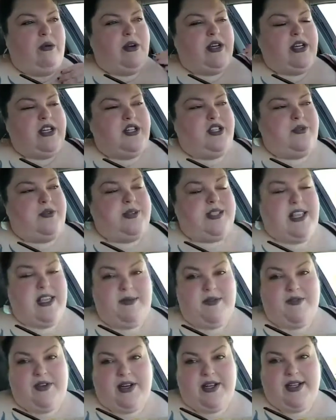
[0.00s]
what we're going to do is
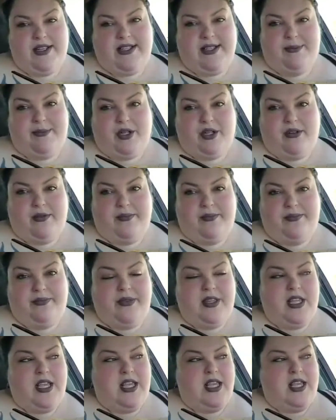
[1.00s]
keep it very simple.
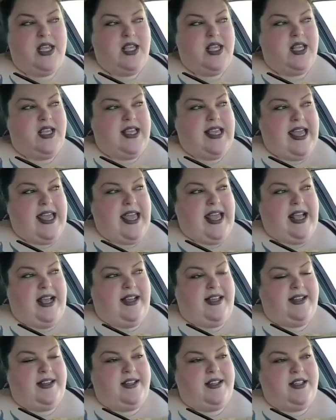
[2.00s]

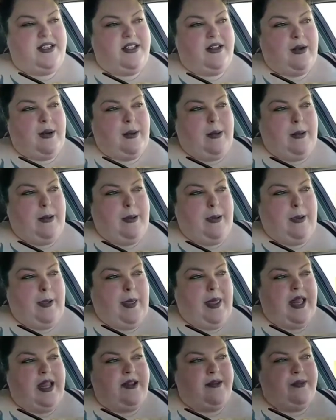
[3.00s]
And
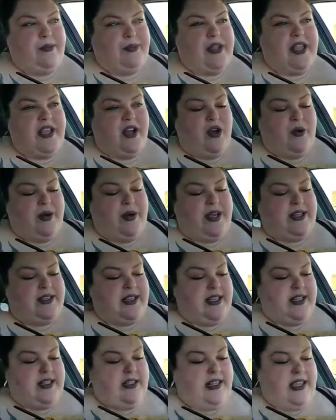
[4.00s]
he
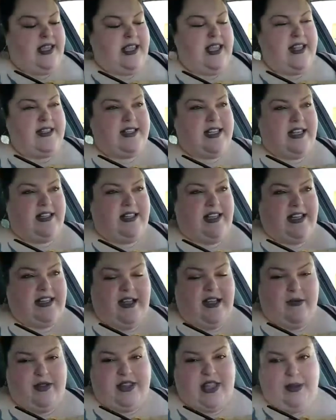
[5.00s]
agrees, like he said,
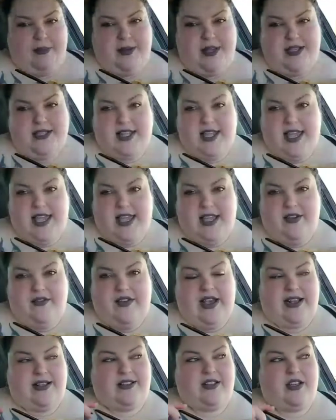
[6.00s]
like that with that piece of cake
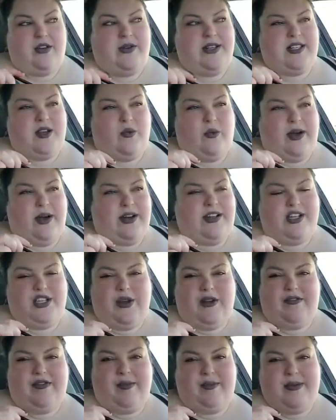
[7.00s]
fiasco. He's like, why
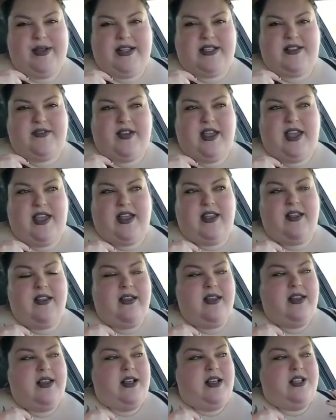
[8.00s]
didn't you have the piece of cake?
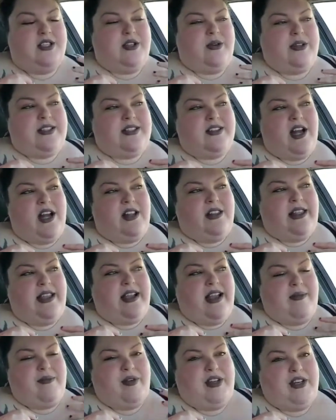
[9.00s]
So it's not
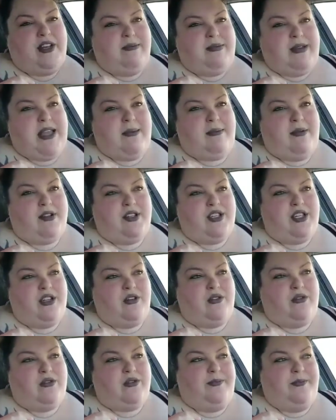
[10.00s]
like I'm going to be able
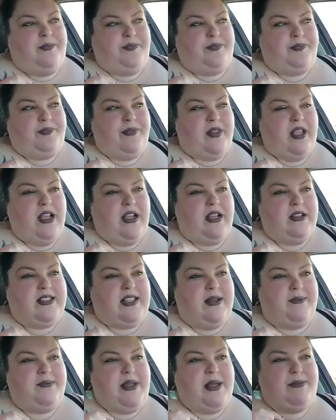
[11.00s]
to...
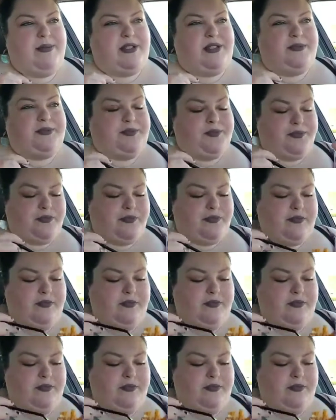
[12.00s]
Some people